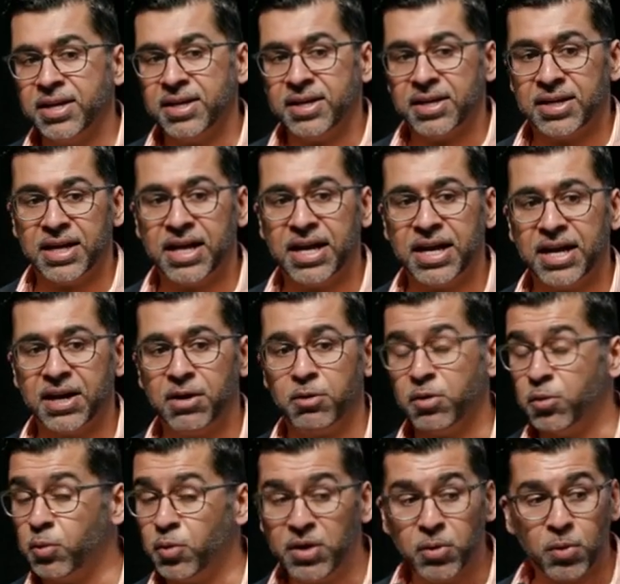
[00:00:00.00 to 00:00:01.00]
uh, when
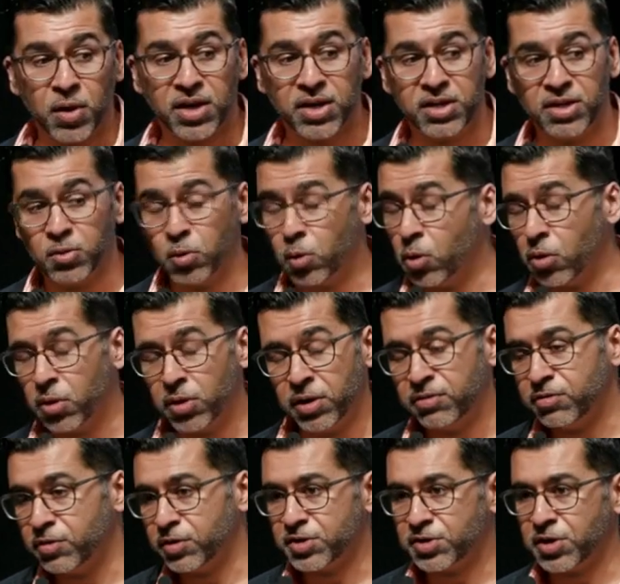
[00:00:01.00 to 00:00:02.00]
we won an award
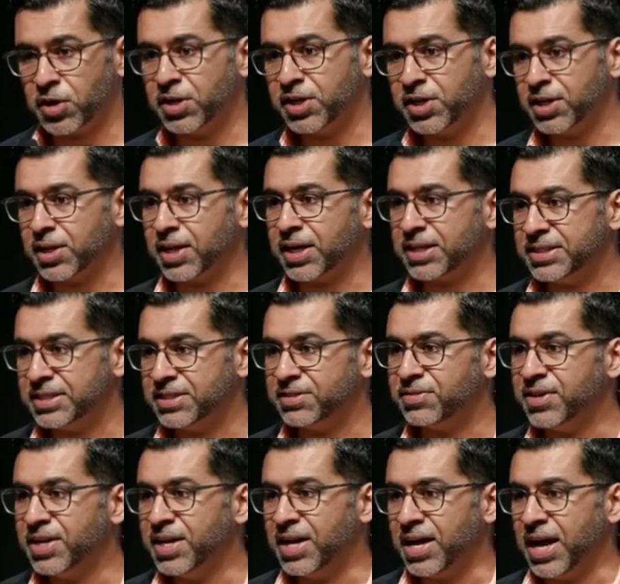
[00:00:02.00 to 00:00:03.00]
for SAARI Collective,
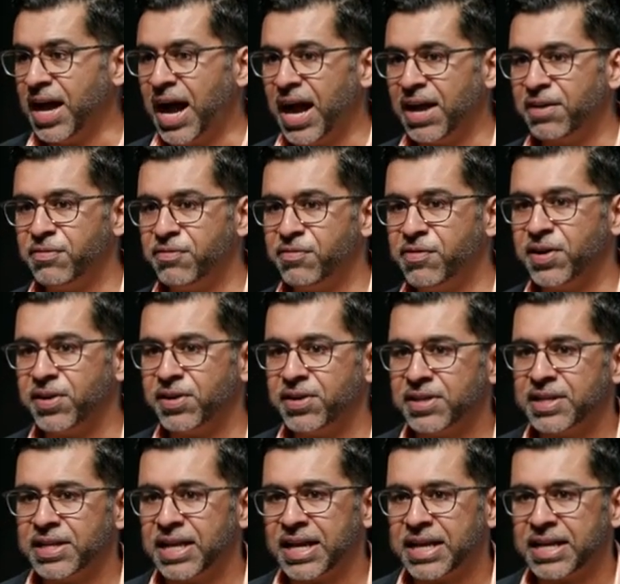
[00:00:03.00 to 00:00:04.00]
I felt
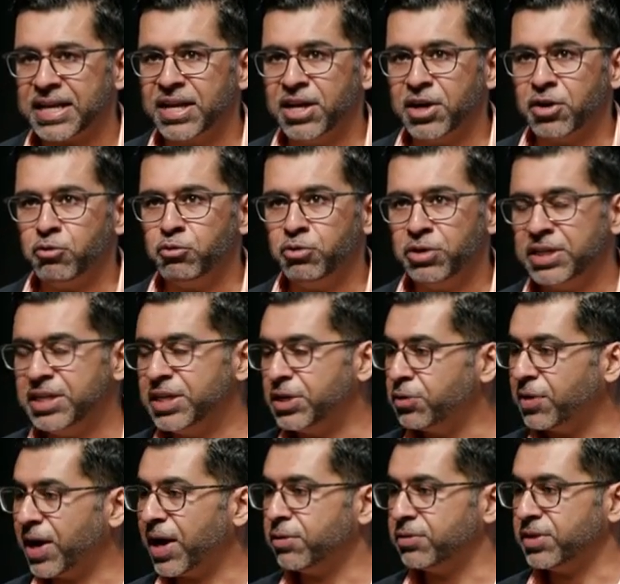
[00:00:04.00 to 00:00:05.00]
like really
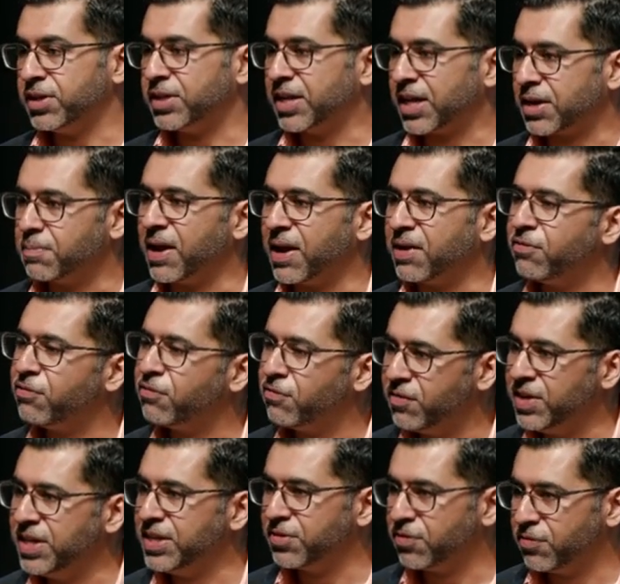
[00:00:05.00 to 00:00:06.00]
grounded, like my
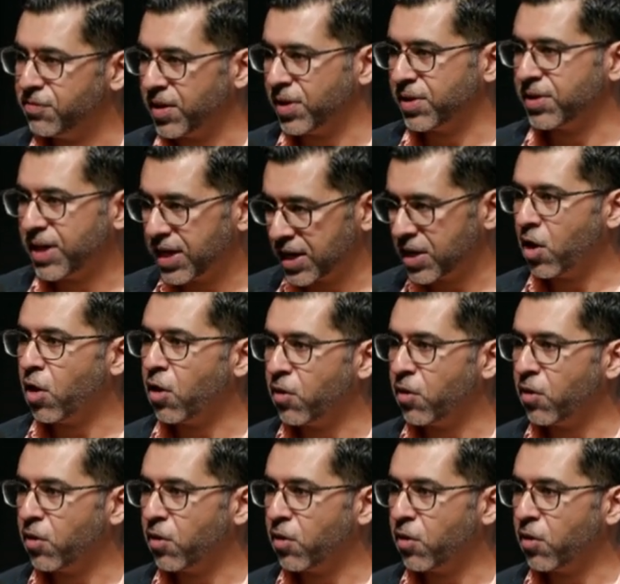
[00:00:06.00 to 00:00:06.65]
feet felt like on